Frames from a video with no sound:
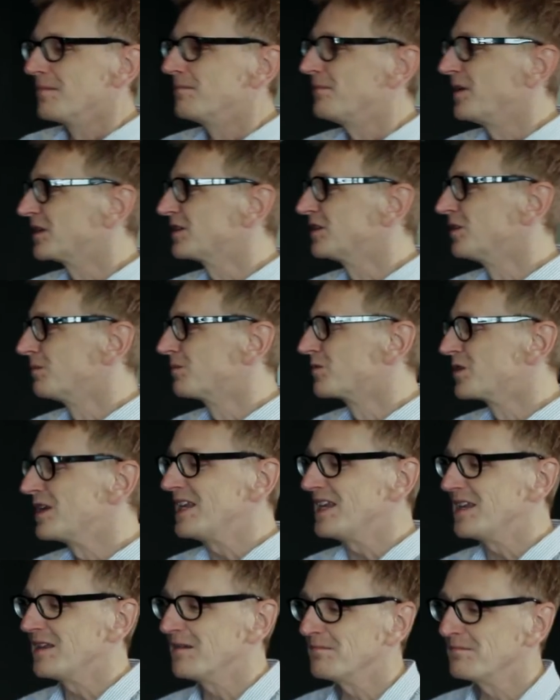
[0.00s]
But you
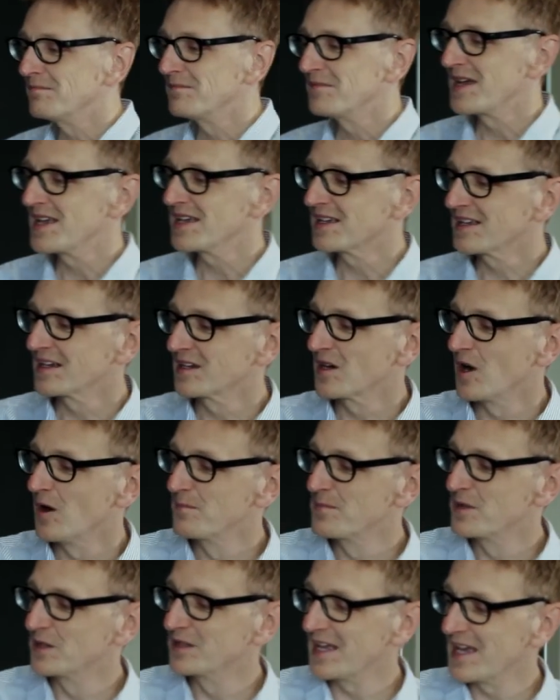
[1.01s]
really make a
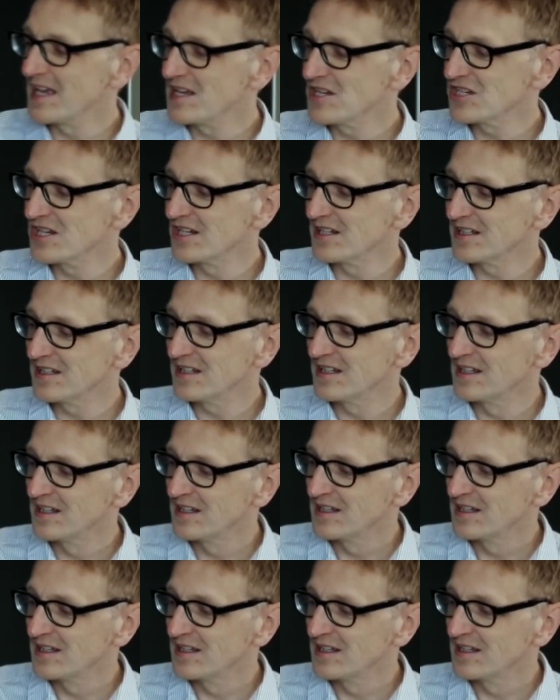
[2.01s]
computation,